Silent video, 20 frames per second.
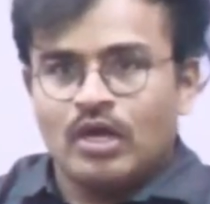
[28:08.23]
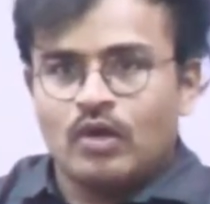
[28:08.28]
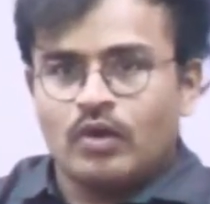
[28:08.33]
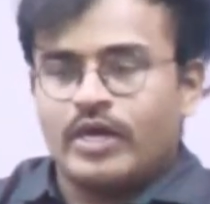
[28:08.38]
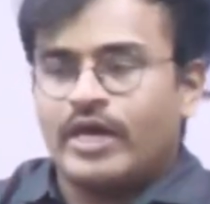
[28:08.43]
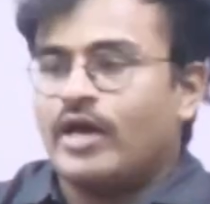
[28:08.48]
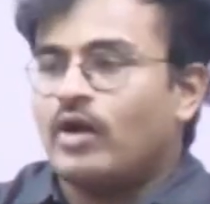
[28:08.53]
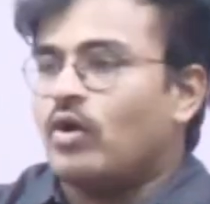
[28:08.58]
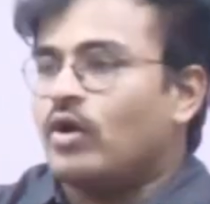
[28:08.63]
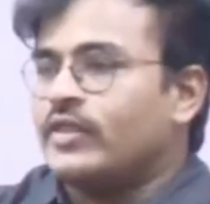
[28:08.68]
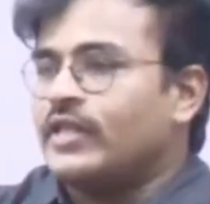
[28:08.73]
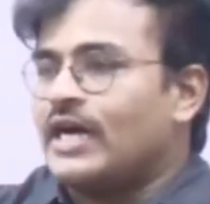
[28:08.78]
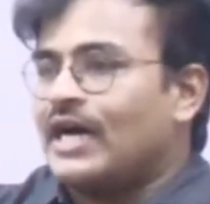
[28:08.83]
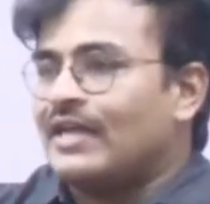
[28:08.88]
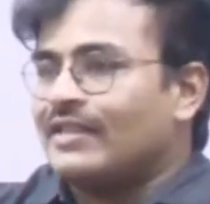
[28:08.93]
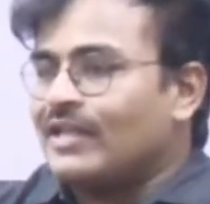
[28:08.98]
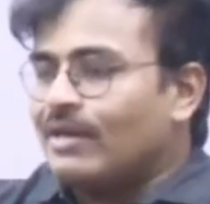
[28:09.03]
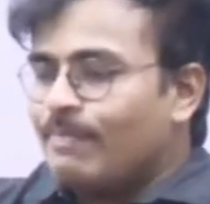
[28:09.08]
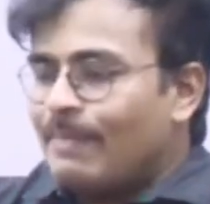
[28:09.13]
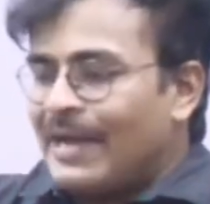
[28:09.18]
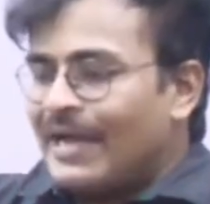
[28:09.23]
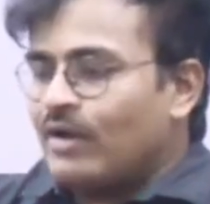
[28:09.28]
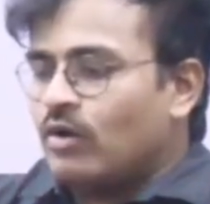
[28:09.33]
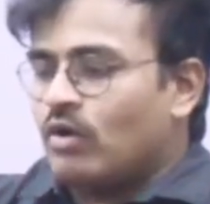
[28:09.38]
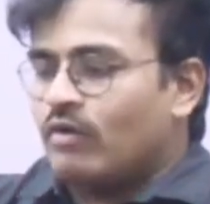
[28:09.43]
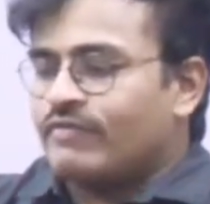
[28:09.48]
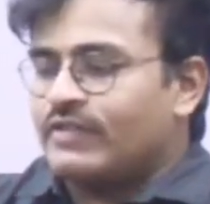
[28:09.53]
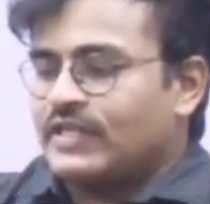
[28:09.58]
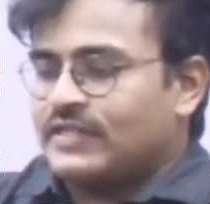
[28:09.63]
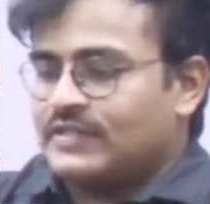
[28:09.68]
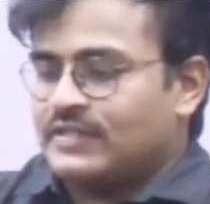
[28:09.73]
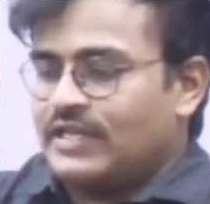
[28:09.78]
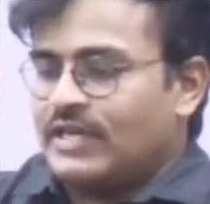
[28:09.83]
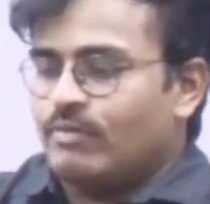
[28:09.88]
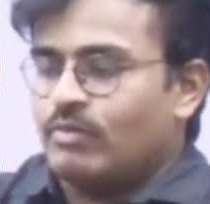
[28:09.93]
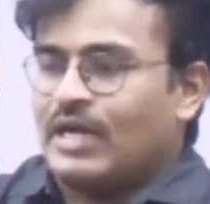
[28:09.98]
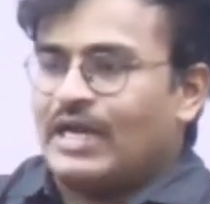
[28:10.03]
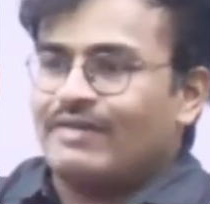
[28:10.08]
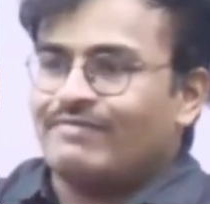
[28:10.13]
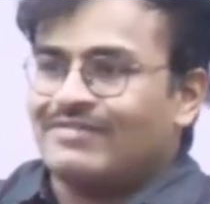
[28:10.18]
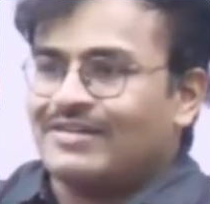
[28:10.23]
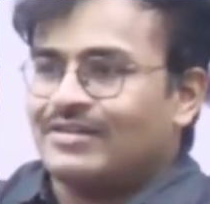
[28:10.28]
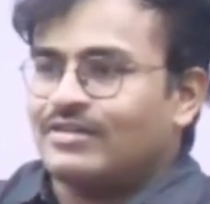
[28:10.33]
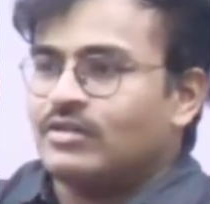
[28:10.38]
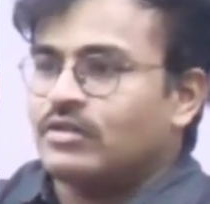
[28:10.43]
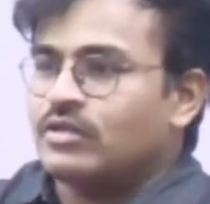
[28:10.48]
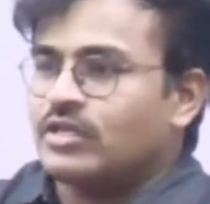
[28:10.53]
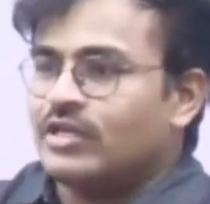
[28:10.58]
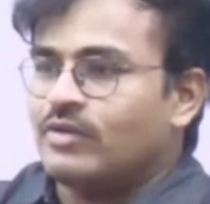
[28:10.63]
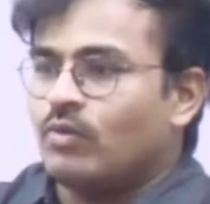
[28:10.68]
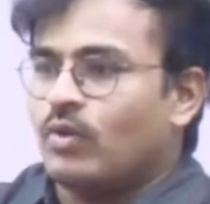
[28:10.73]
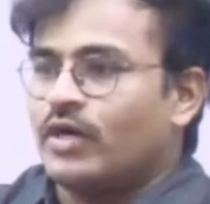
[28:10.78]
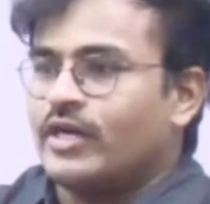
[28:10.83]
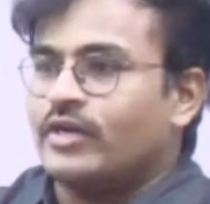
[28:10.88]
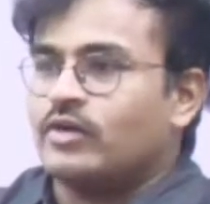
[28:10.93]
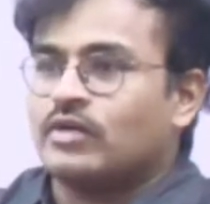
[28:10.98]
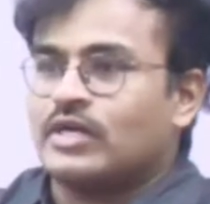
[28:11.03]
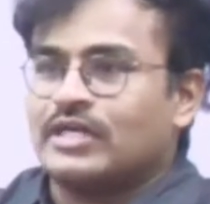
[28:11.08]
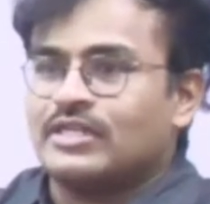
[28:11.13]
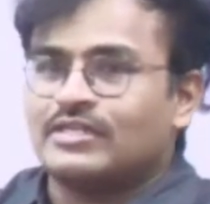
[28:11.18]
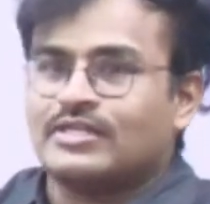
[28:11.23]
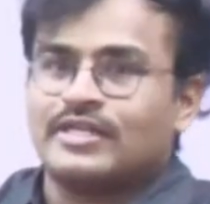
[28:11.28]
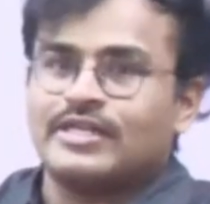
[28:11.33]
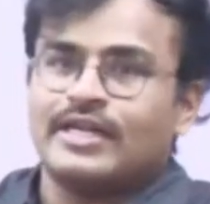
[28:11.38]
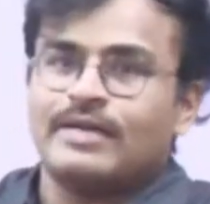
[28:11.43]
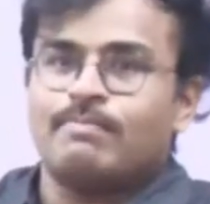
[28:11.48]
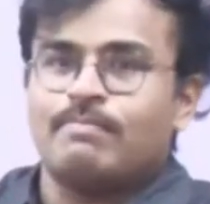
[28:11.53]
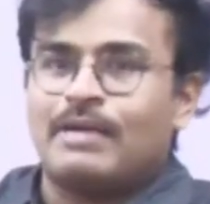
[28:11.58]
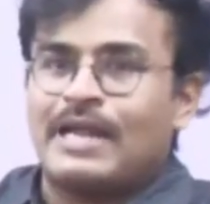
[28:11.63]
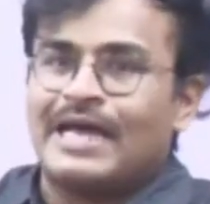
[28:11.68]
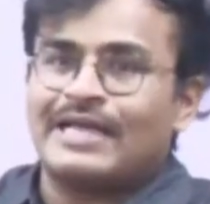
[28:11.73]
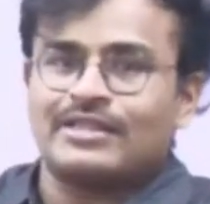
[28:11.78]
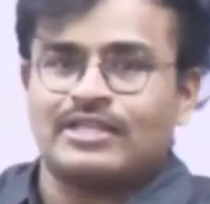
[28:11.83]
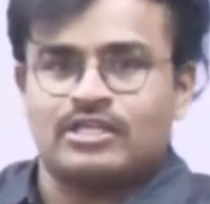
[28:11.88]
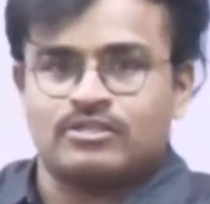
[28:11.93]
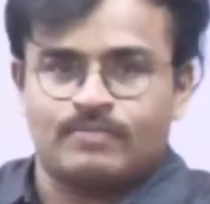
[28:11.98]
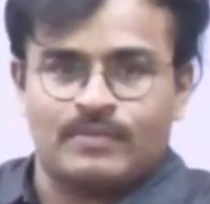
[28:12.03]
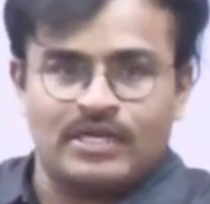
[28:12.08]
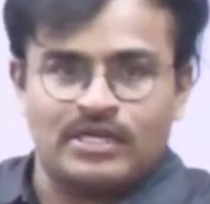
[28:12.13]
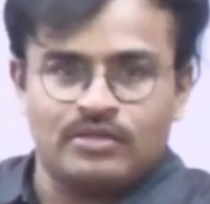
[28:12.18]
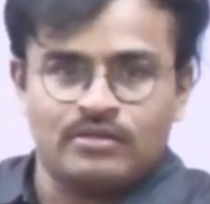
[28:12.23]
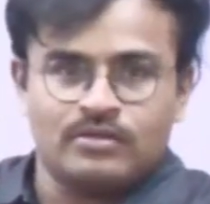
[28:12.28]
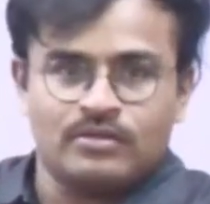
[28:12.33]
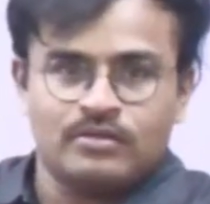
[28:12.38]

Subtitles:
Okay, on the other bank of this Yamuna River, he wanted to construct a black Taj Mahal.